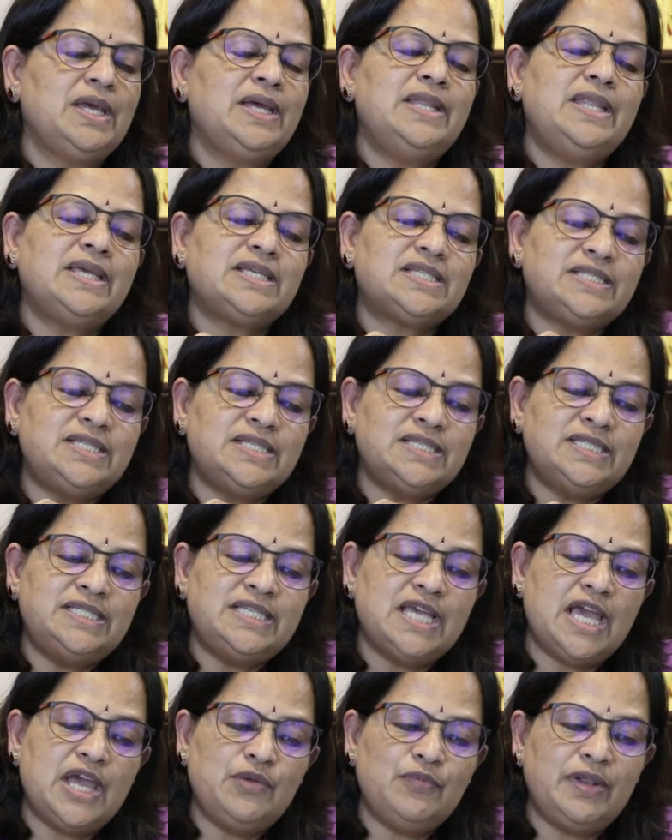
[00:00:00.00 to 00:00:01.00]
Next is
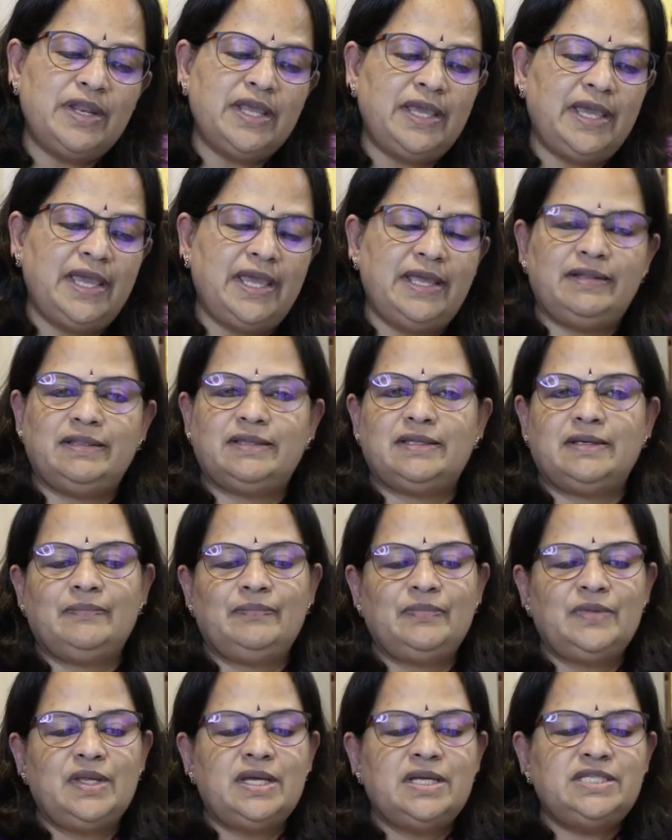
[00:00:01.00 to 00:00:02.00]
January 8th.
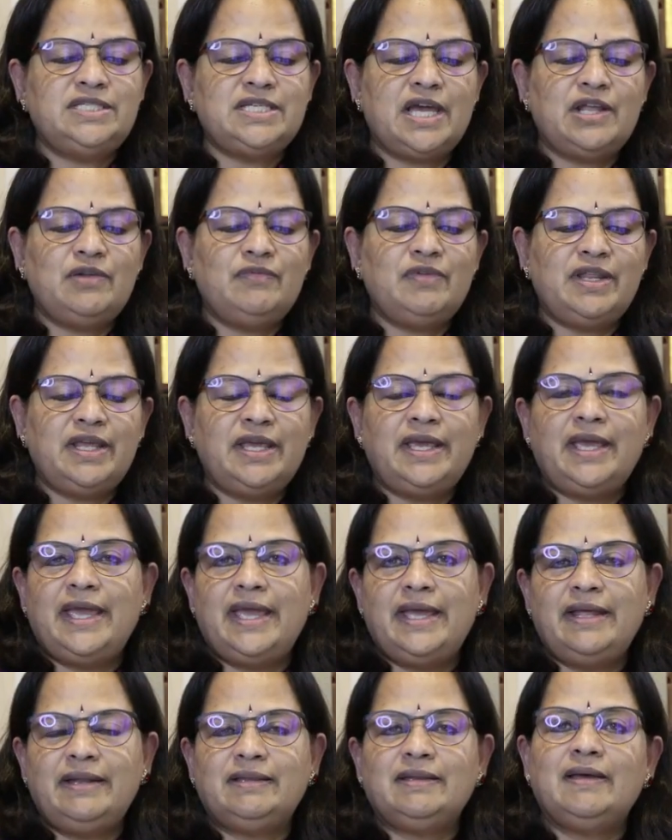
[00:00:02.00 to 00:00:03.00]
January
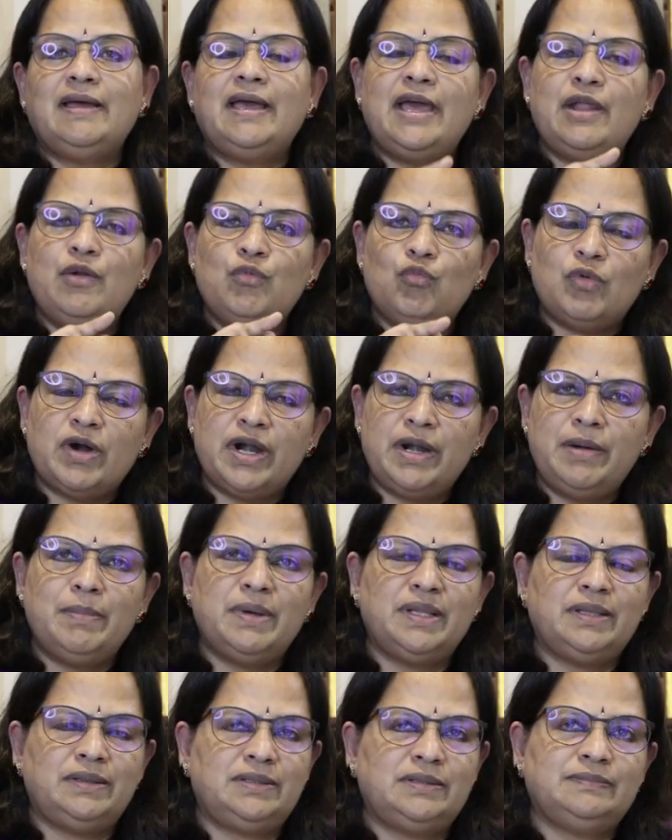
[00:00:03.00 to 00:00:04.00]
8th and 1
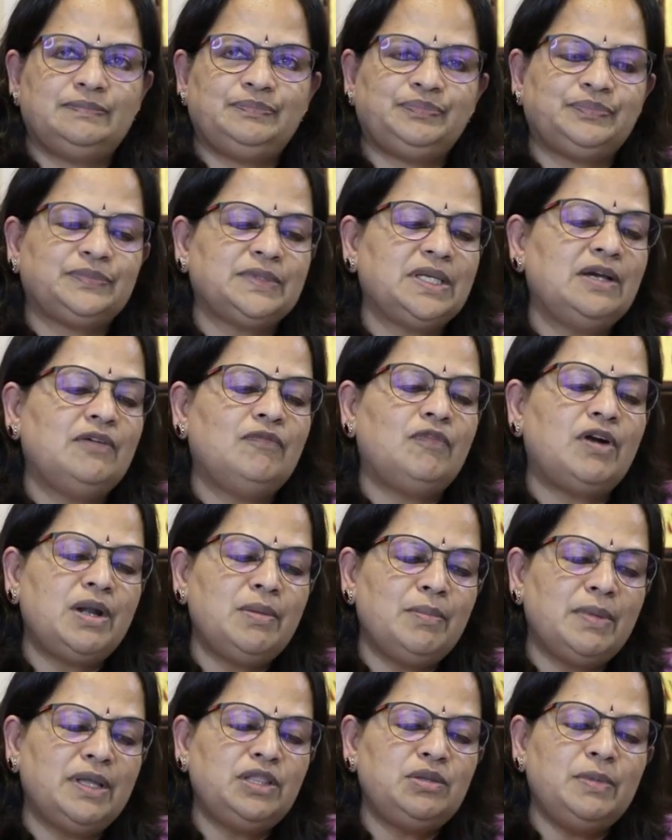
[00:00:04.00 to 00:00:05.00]
month. 1
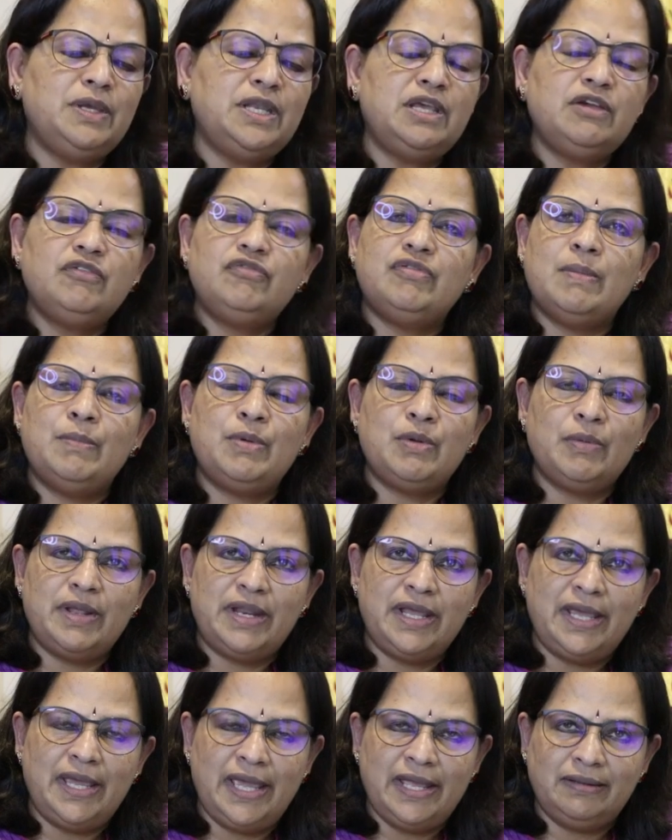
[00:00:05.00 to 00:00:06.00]
month meaning
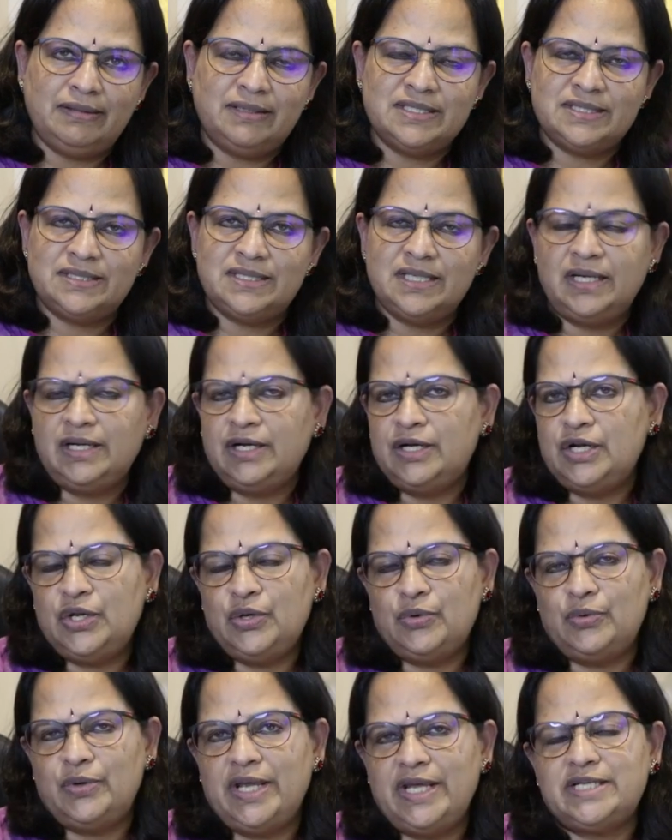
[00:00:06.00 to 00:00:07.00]
February 8th is the
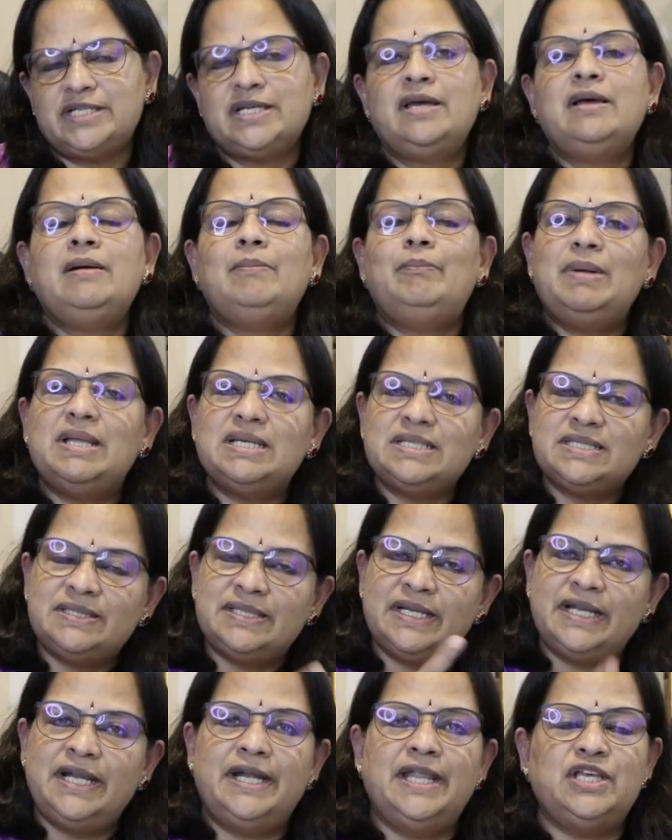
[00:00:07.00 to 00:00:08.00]
due date plus
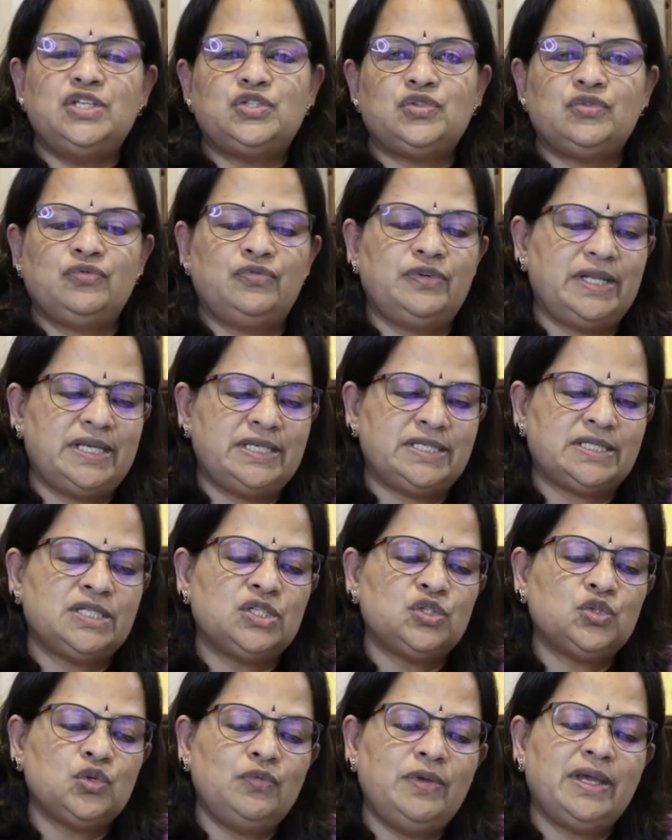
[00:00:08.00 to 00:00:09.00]
3 days of grace.
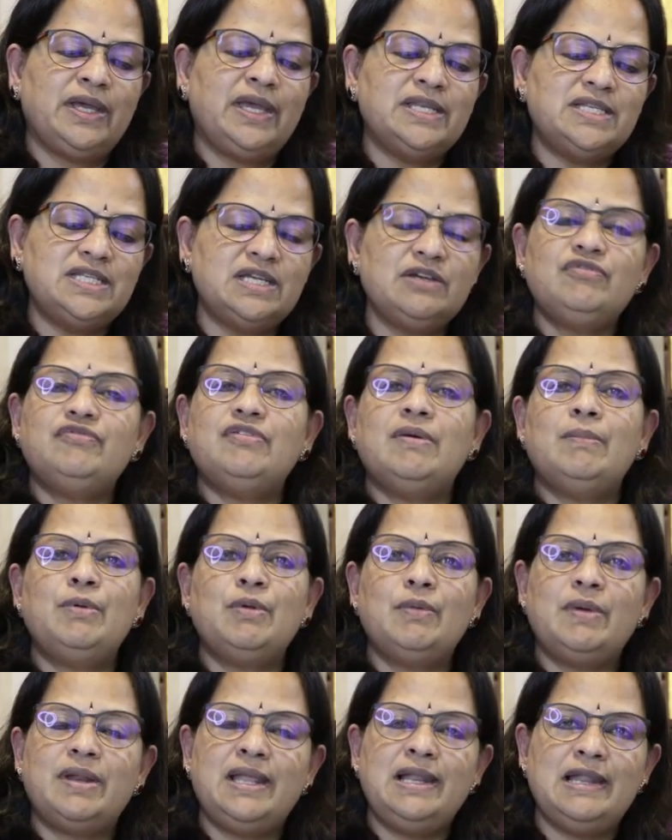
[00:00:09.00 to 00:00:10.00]
So we are getting
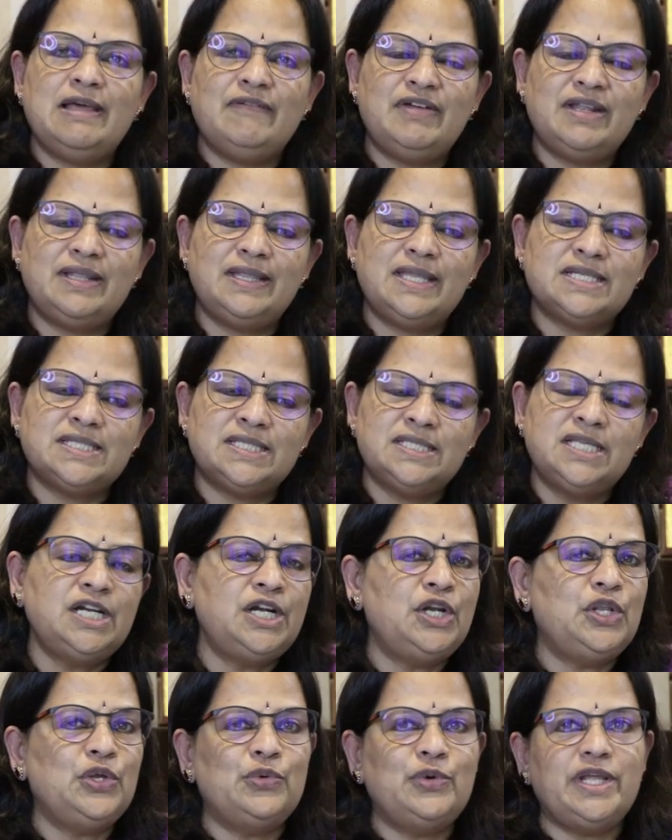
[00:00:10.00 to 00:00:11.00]
February 11th as the
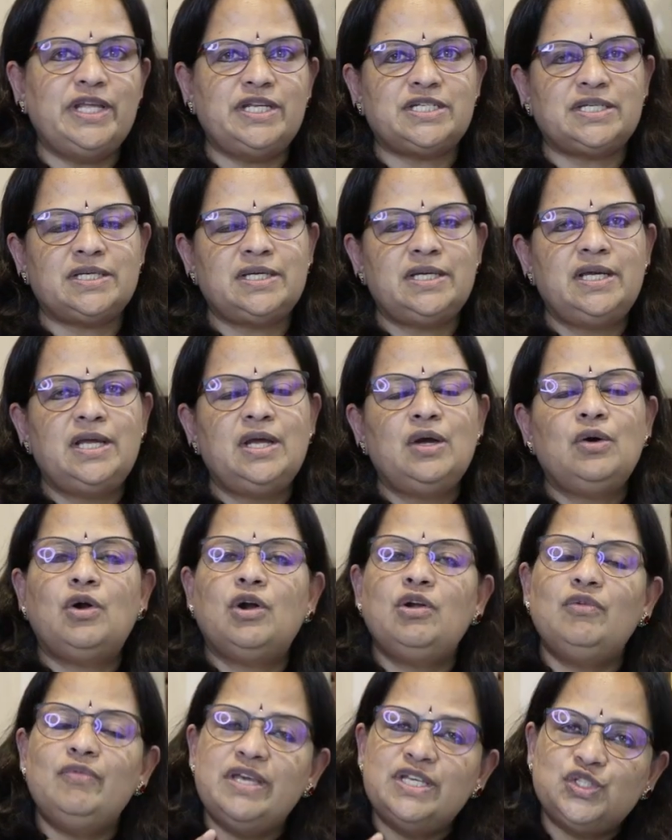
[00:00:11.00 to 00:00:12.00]
due date.
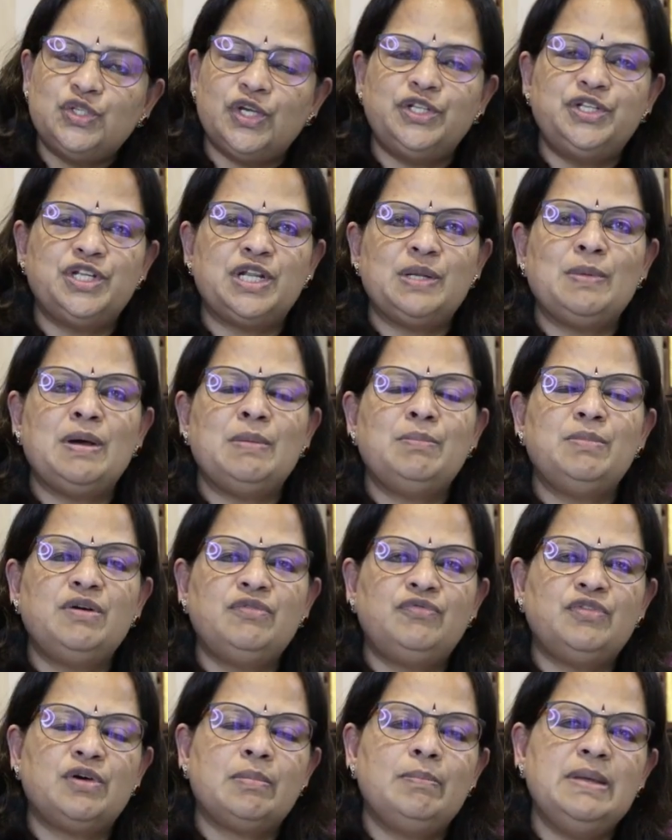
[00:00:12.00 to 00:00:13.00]
Always you have to remember,
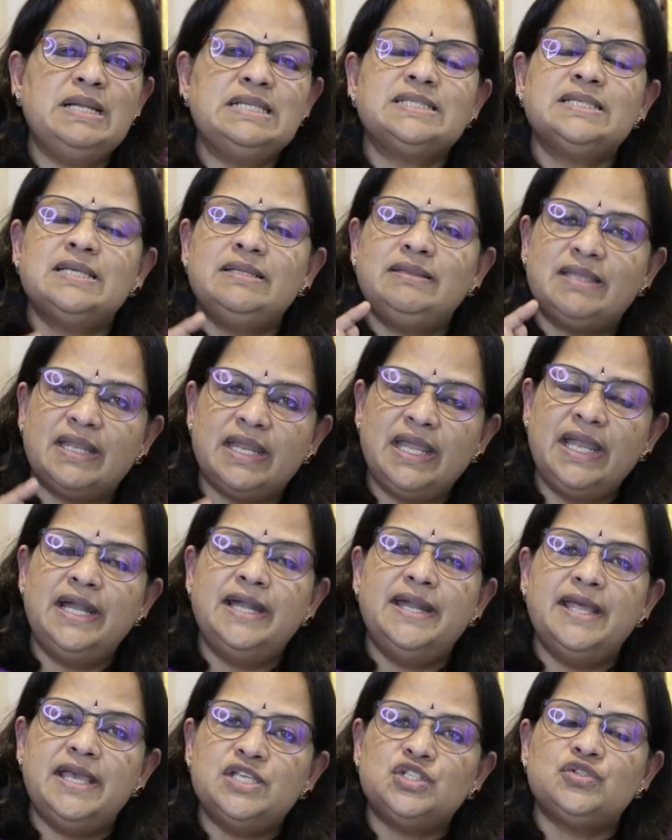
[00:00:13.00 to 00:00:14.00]
for bills 3
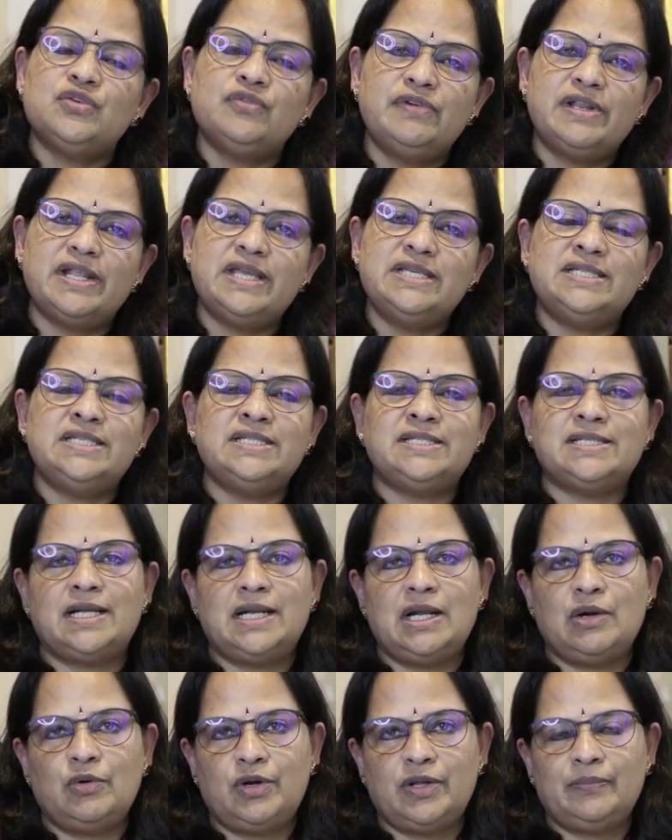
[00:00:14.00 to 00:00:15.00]
days of grace is
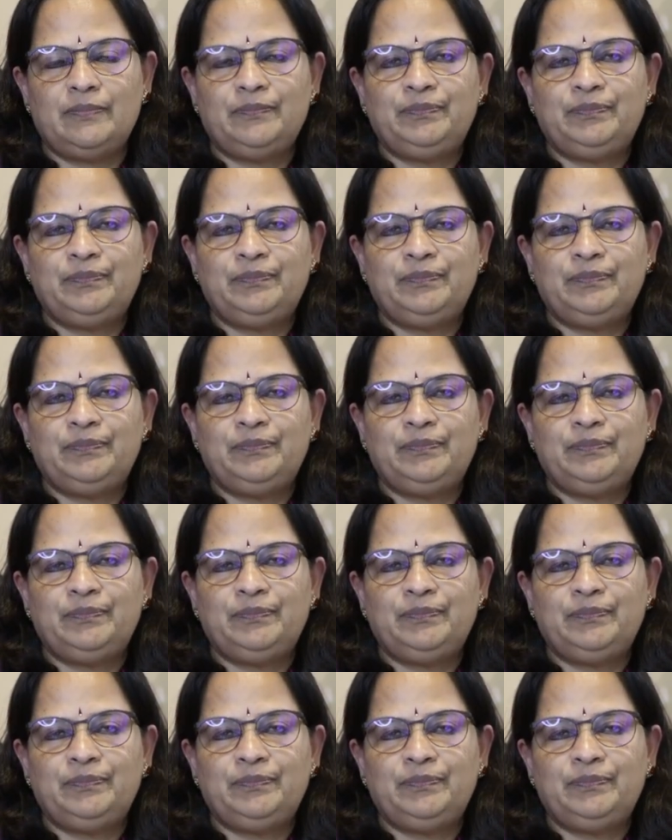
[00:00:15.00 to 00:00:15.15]
allowed.